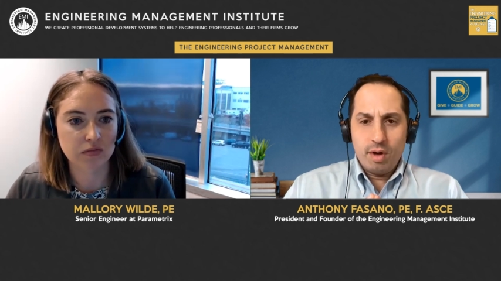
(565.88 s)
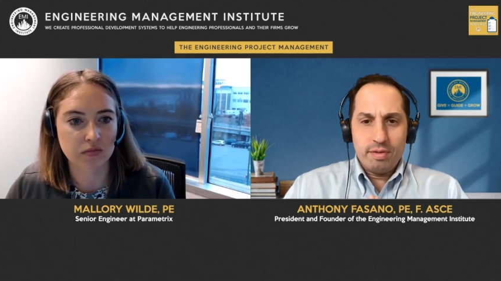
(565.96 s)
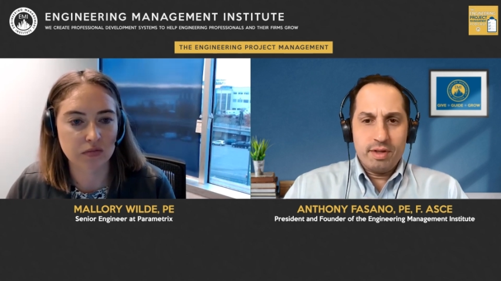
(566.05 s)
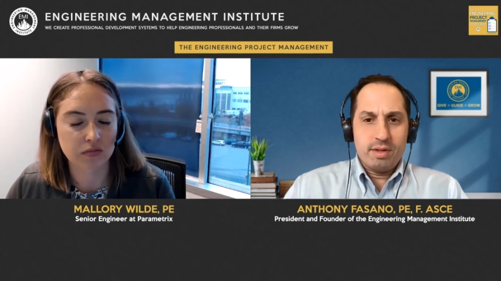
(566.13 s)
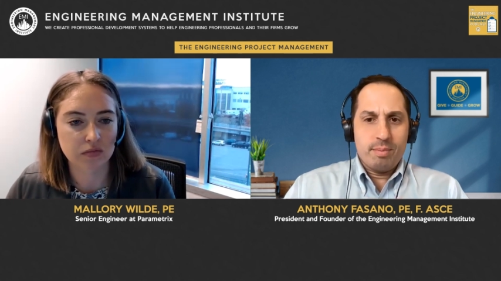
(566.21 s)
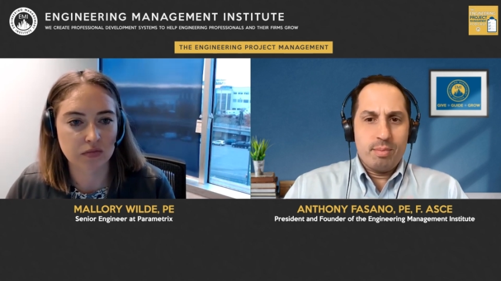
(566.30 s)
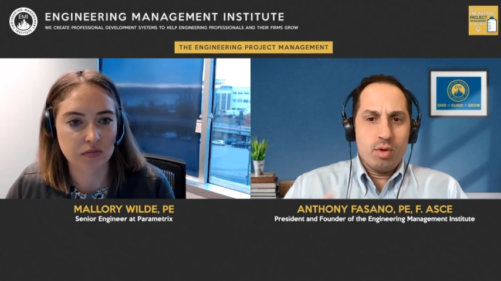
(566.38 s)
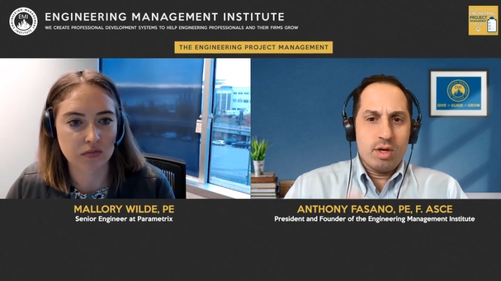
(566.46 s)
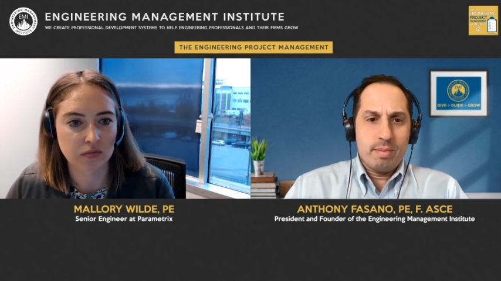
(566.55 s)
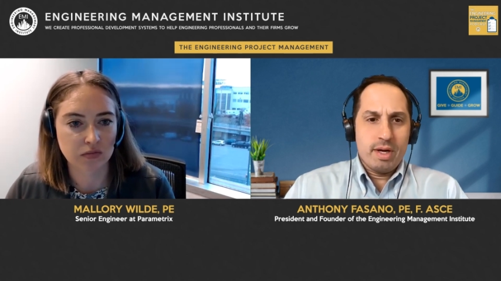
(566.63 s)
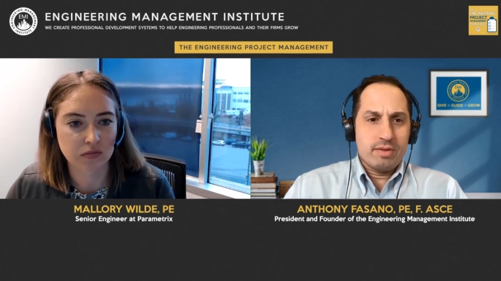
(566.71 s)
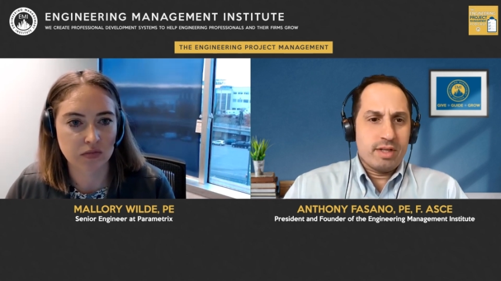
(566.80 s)
Speaker 1: of all, I think the
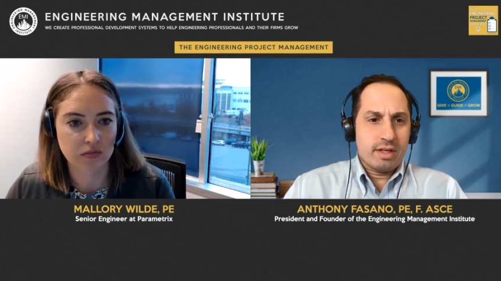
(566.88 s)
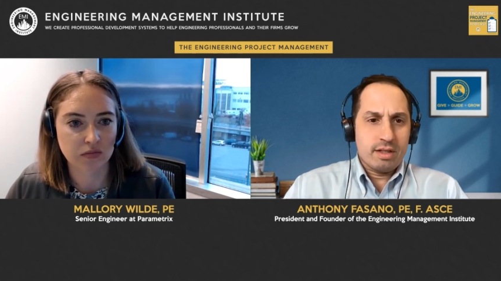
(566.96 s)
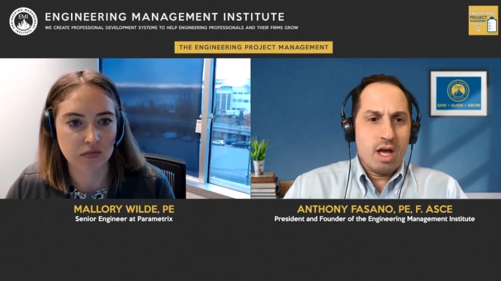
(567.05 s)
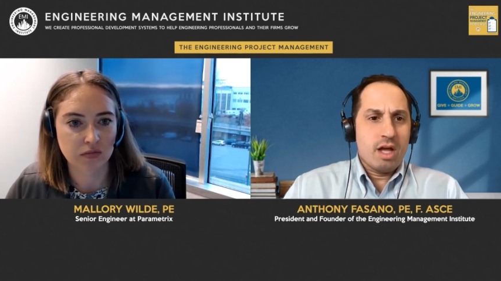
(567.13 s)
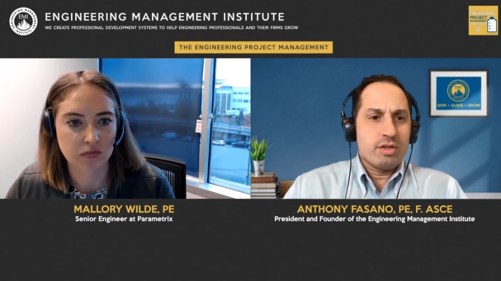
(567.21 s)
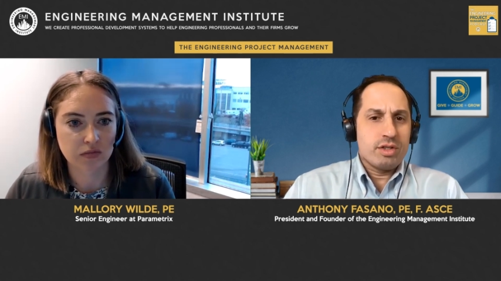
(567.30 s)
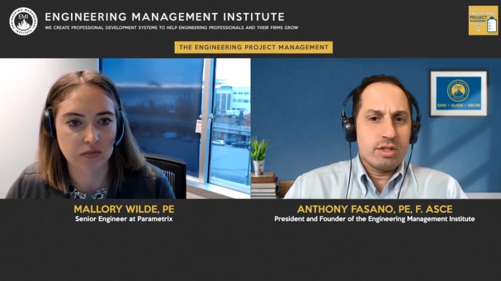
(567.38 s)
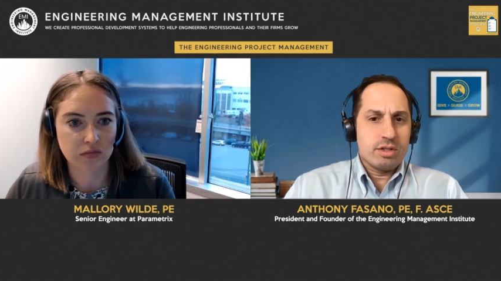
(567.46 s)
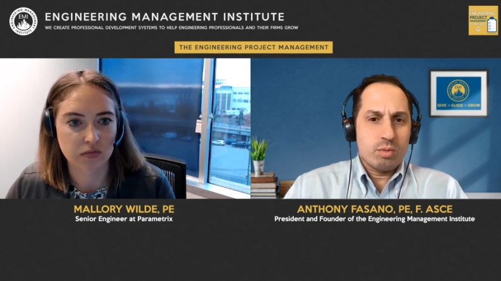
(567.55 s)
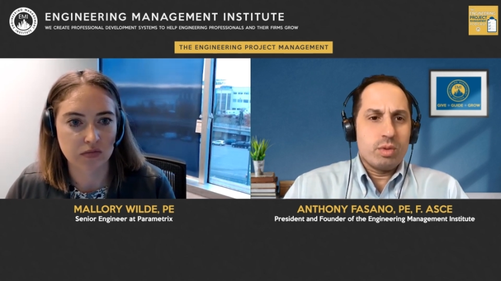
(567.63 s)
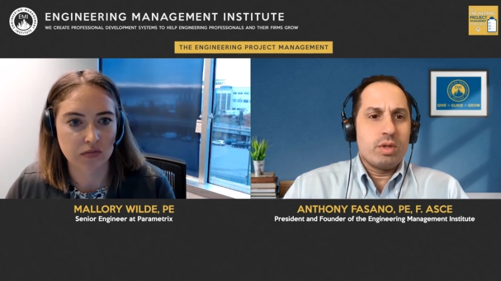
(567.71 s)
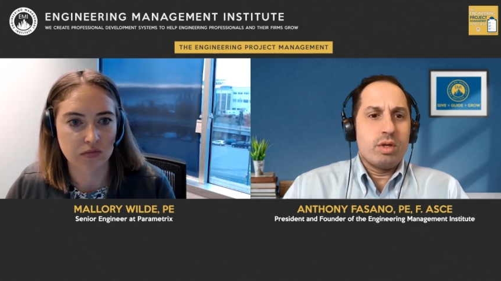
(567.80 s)
point about technology
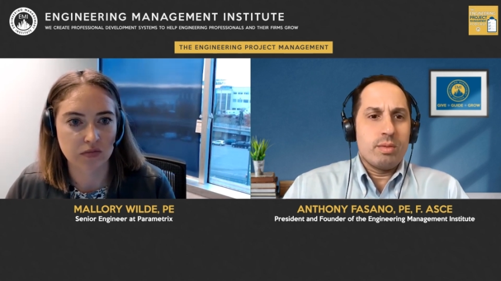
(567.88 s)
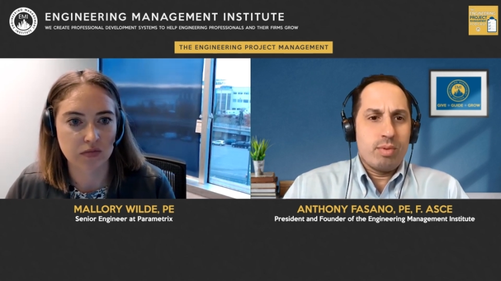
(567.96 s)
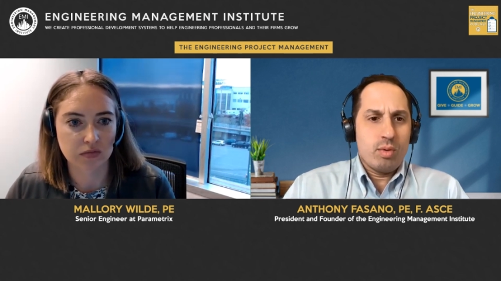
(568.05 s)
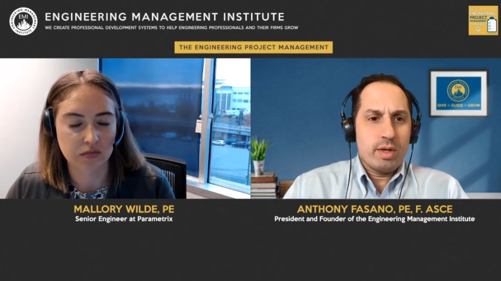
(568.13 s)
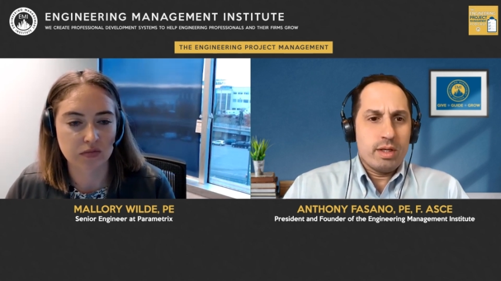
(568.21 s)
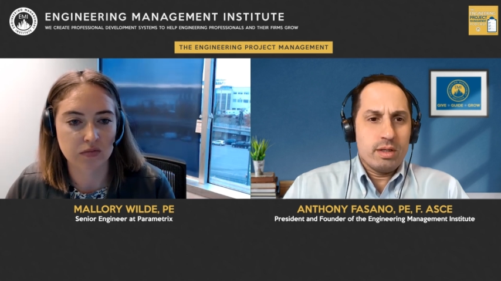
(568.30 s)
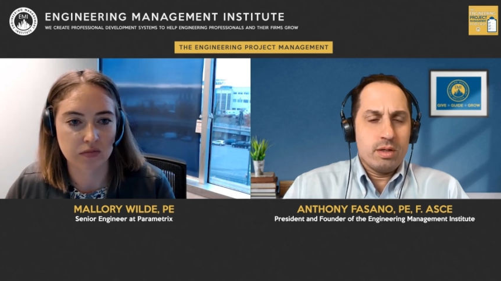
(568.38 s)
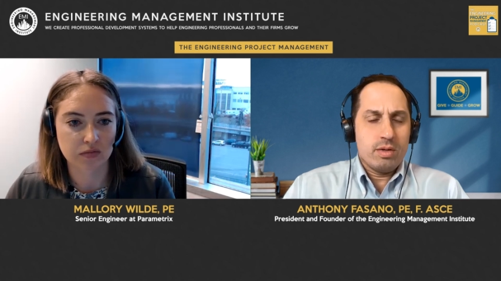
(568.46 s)
is a really good point.